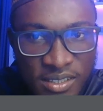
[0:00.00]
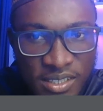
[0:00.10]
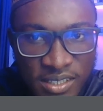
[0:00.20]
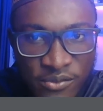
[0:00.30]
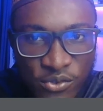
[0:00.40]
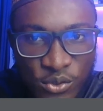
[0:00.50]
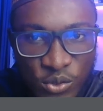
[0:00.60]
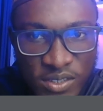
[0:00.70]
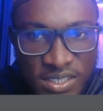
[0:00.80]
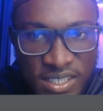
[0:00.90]
in front
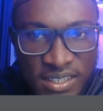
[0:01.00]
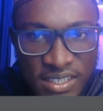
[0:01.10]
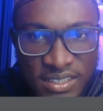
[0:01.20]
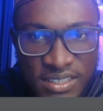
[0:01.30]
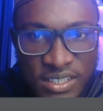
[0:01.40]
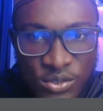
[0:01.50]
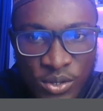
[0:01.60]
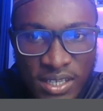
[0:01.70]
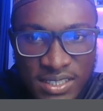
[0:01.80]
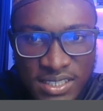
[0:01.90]
of the sentence. You
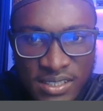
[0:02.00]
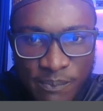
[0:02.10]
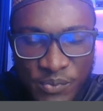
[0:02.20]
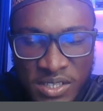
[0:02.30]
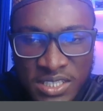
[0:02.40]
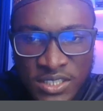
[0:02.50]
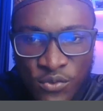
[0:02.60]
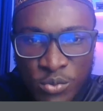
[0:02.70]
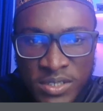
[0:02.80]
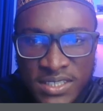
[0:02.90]
can see it is
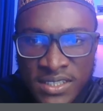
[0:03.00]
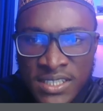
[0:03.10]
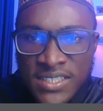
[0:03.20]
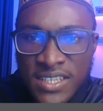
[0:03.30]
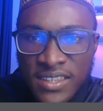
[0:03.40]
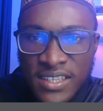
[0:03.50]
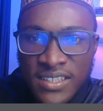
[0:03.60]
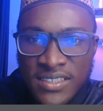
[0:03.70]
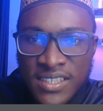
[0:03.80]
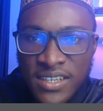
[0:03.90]
from this
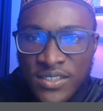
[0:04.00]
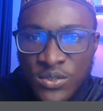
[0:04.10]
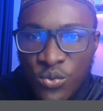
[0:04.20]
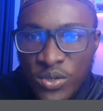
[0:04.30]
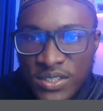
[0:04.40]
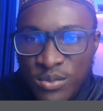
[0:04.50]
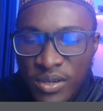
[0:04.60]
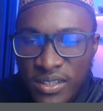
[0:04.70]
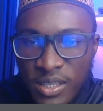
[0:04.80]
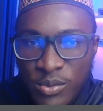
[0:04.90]
sentence, there is no question
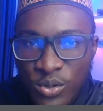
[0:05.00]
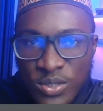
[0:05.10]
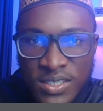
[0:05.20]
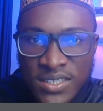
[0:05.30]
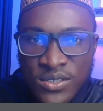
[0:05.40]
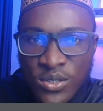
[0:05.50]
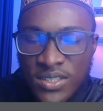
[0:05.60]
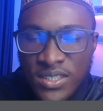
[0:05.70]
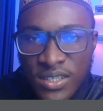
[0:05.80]
mark there because it's just